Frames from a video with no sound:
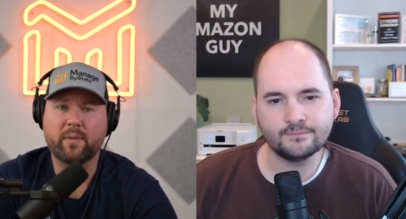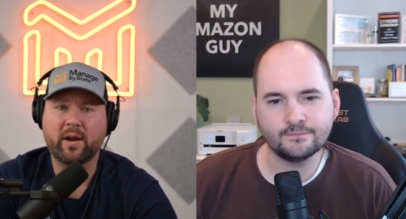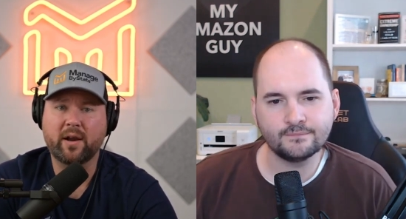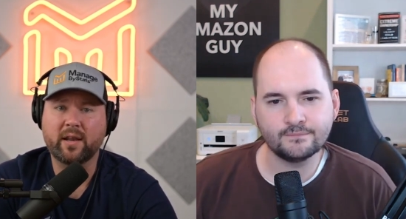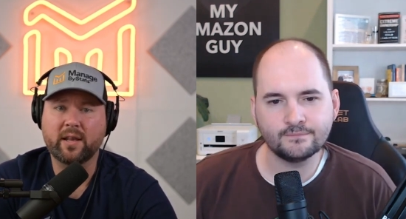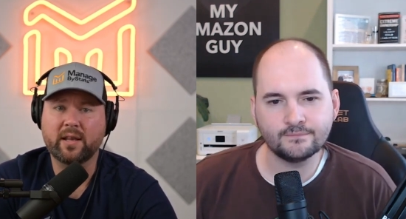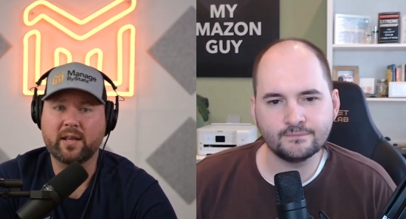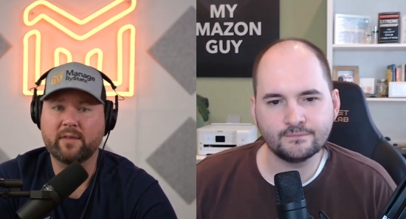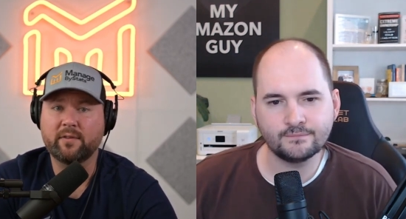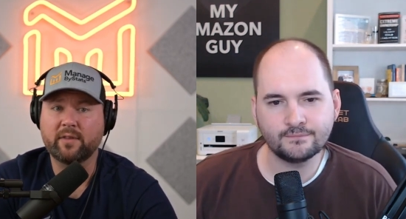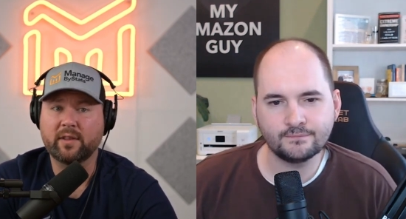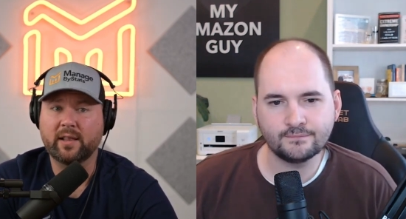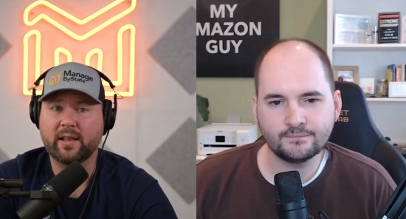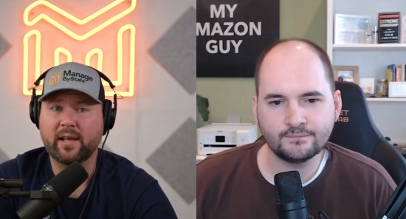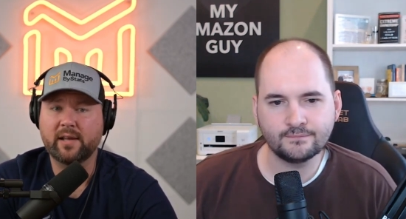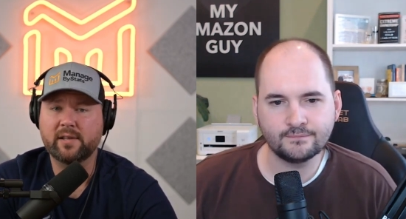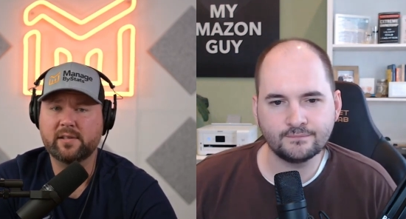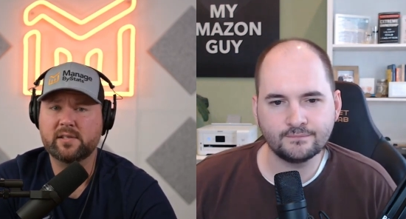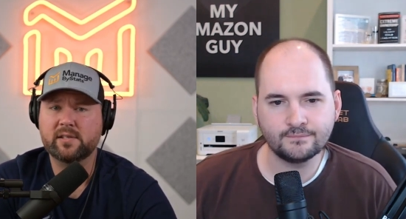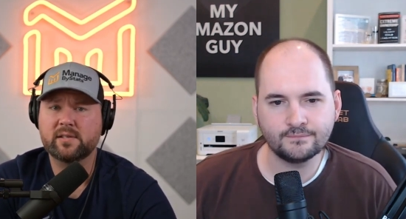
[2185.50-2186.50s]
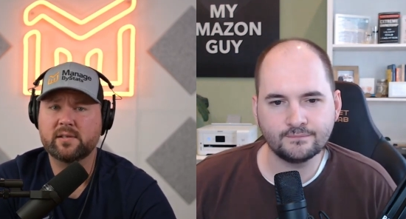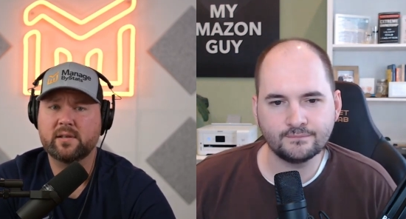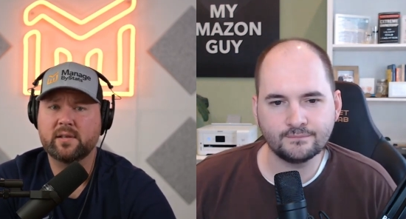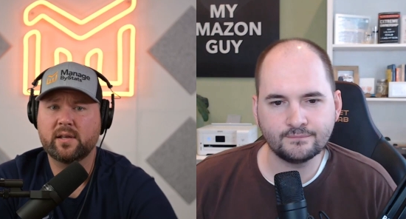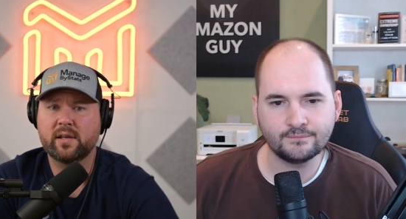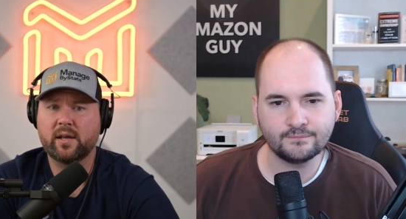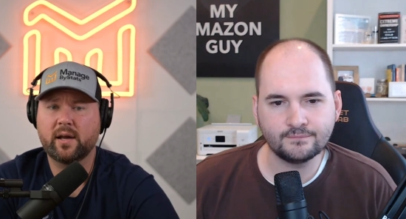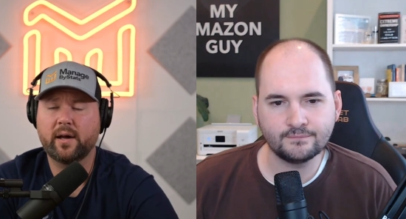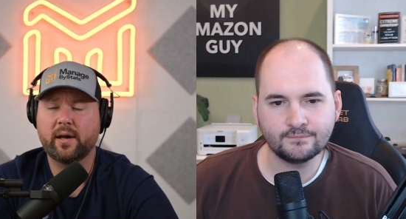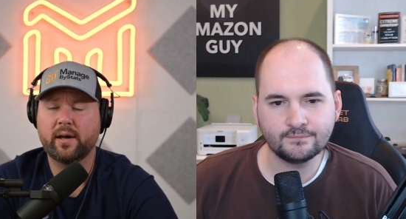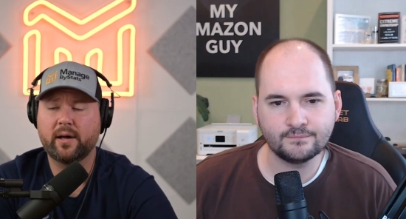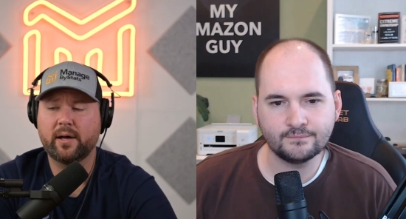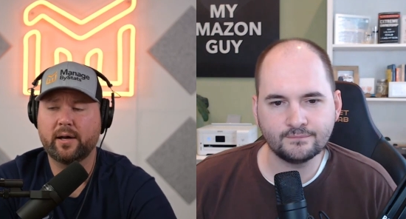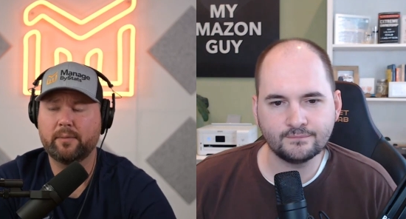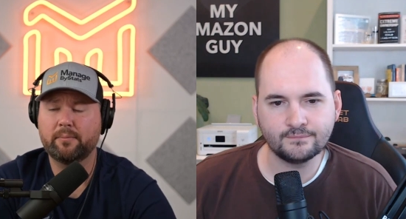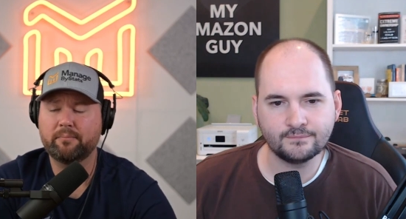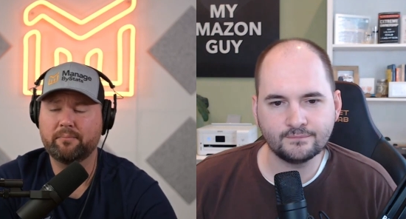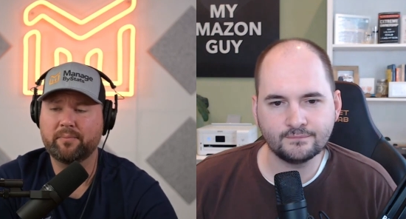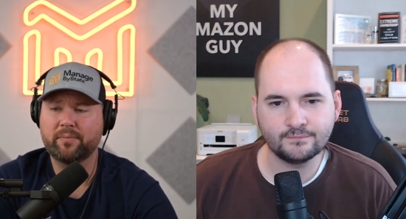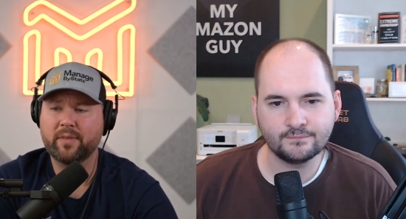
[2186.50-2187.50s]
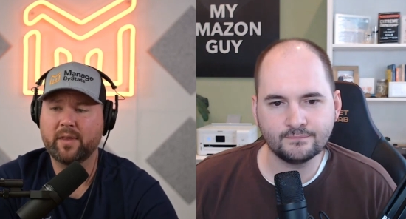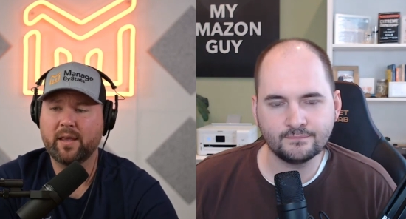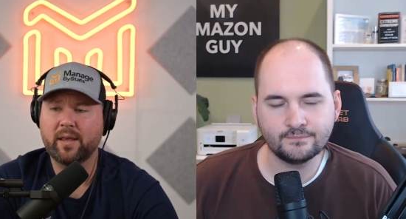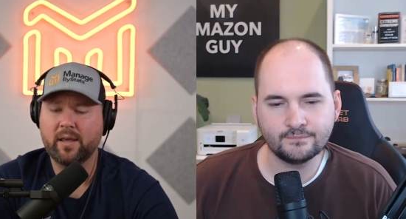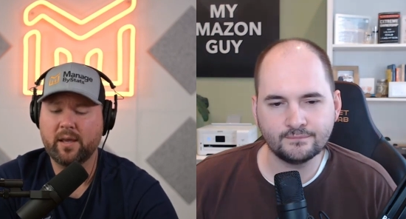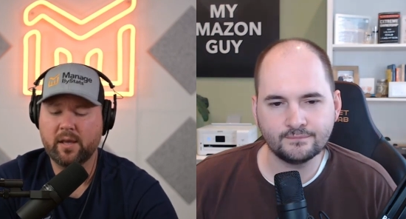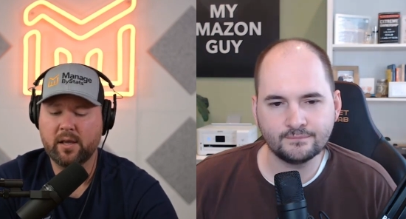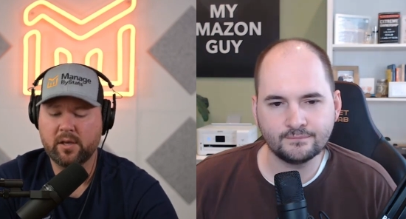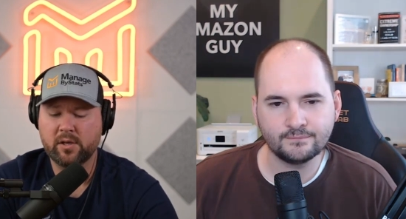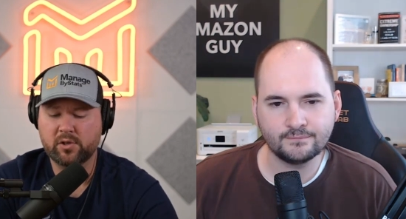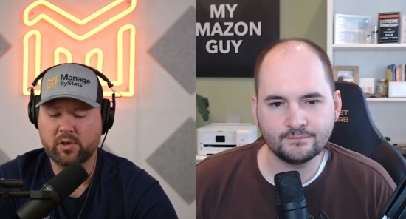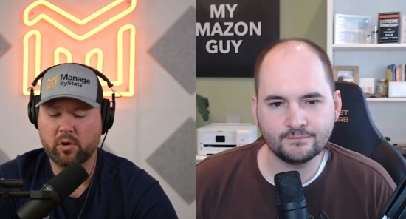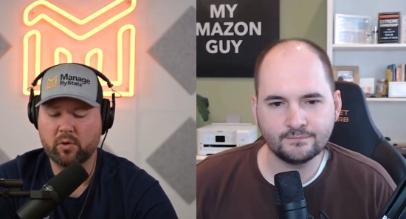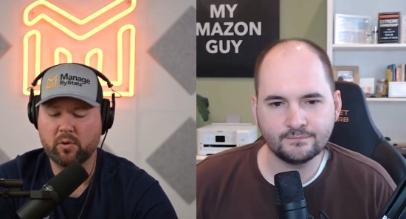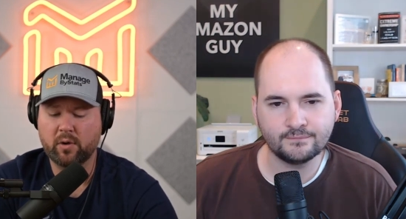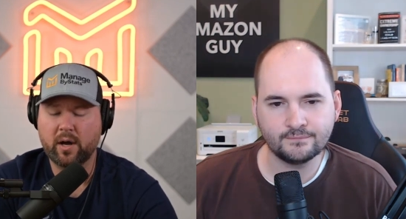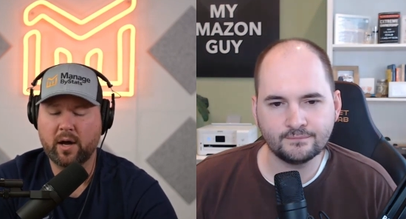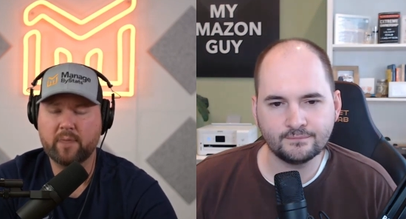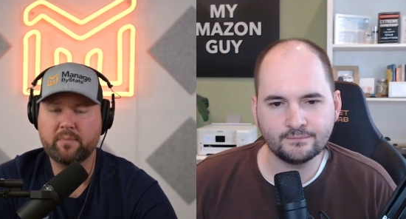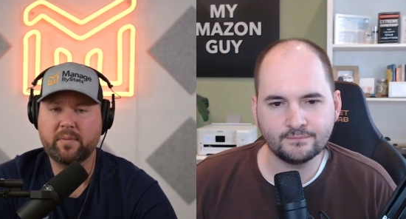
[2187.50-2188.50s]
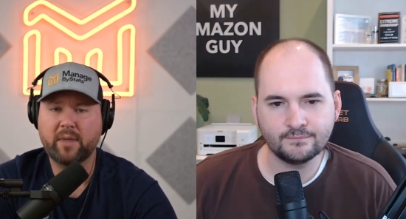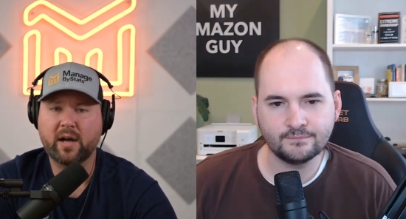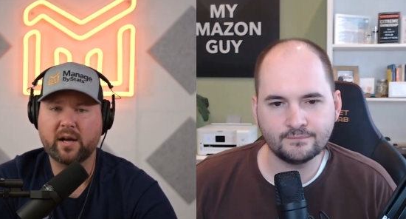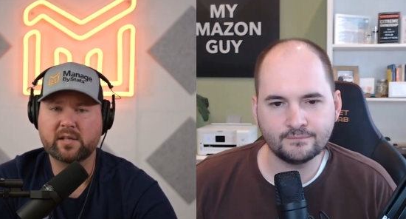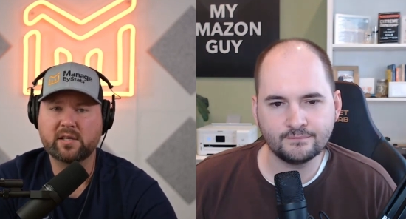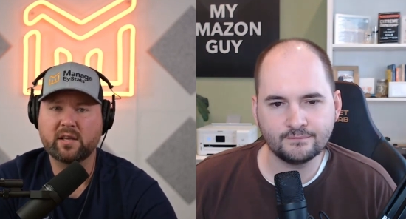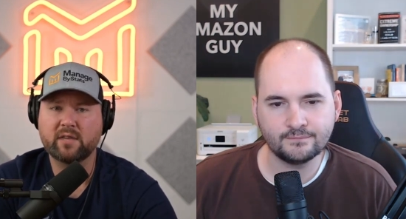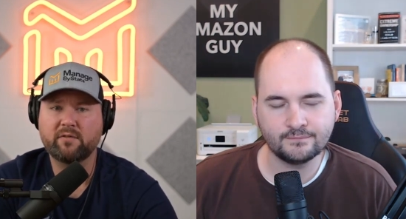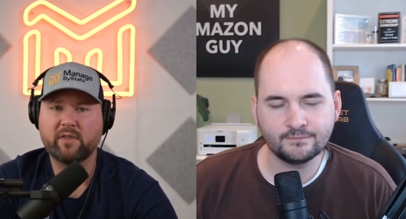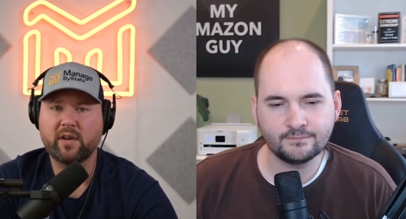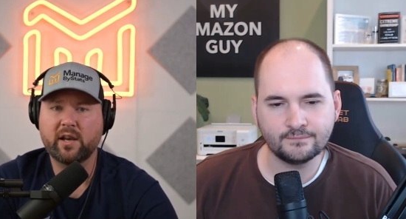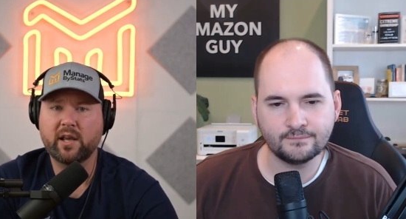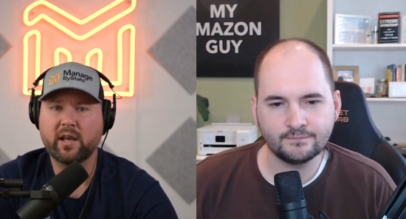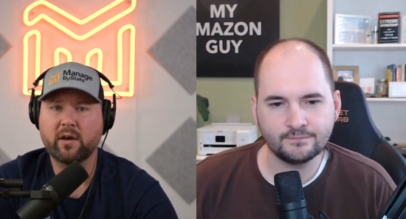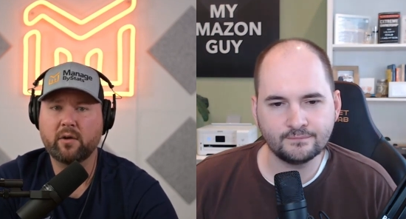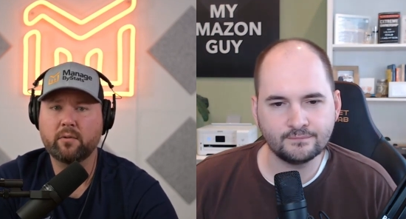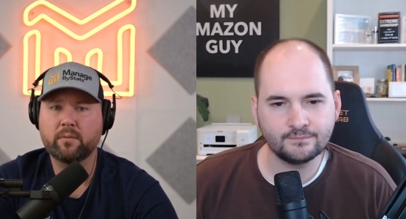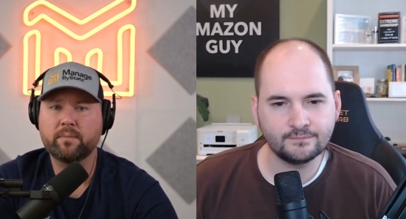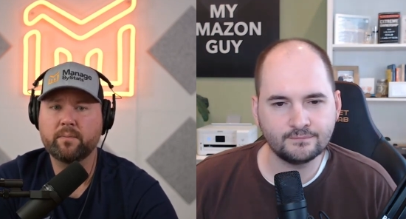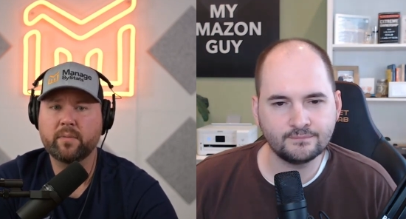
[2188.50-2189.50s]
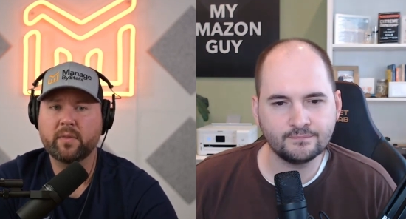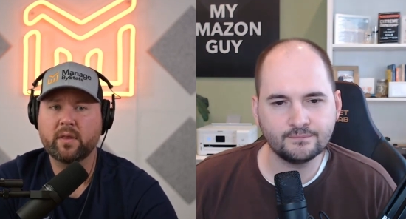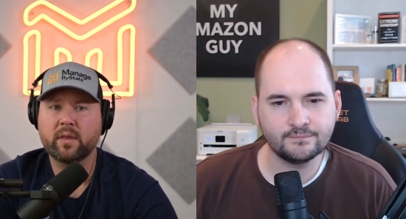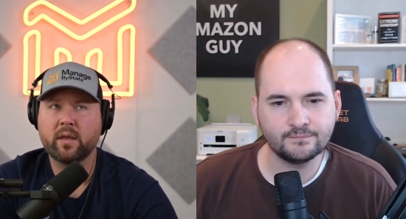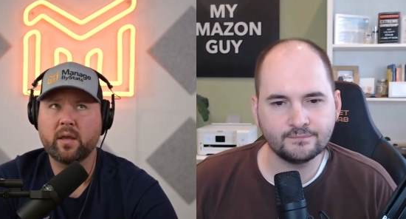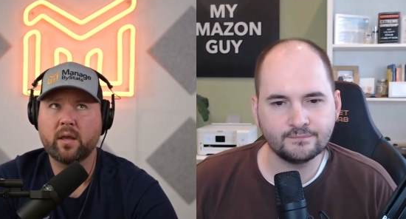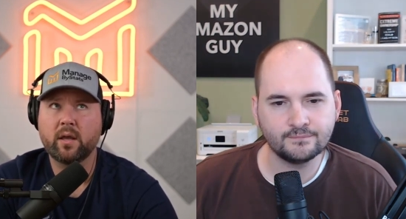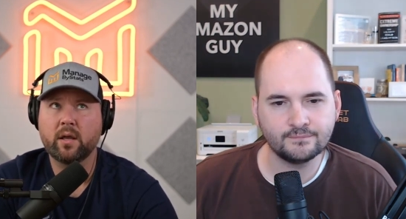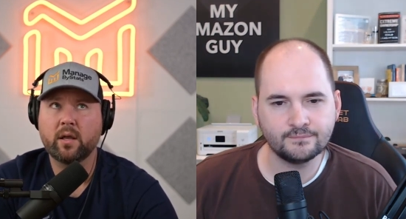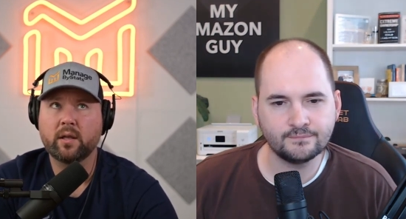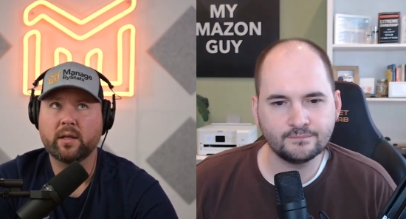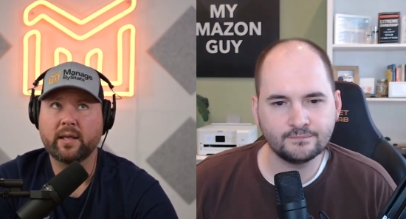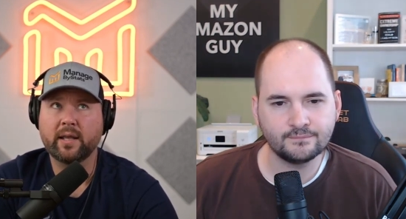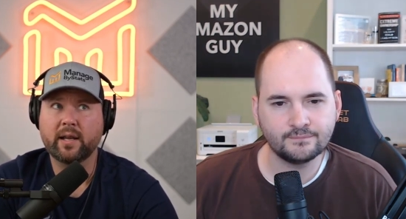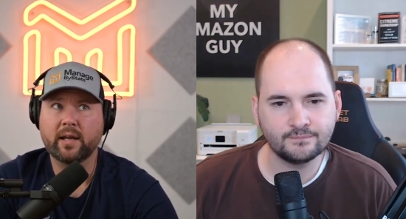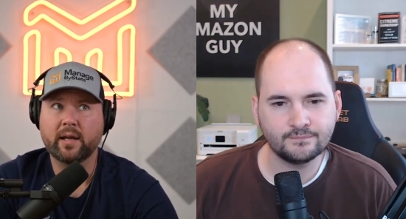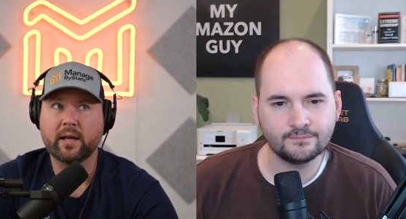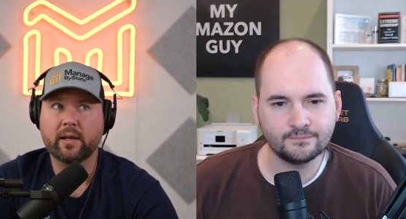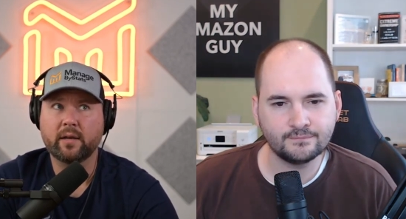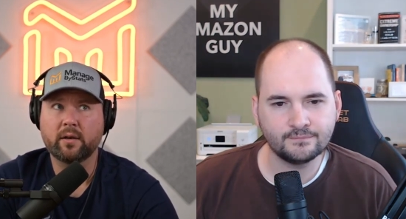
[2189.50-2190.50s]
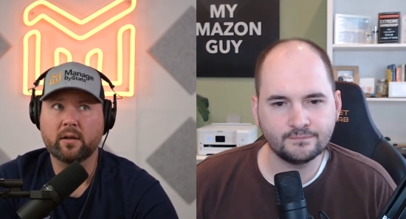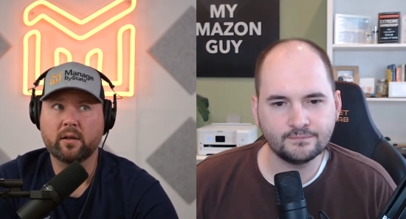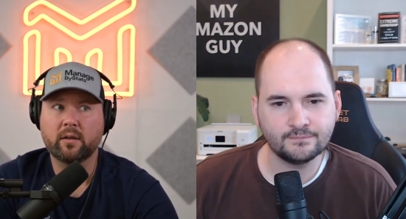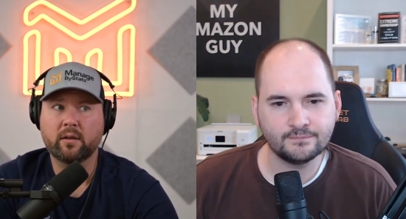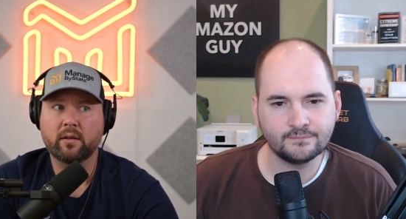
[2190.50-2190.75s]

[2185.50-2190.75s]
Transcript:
Speaker 1: about it even less. So unboxing video, get a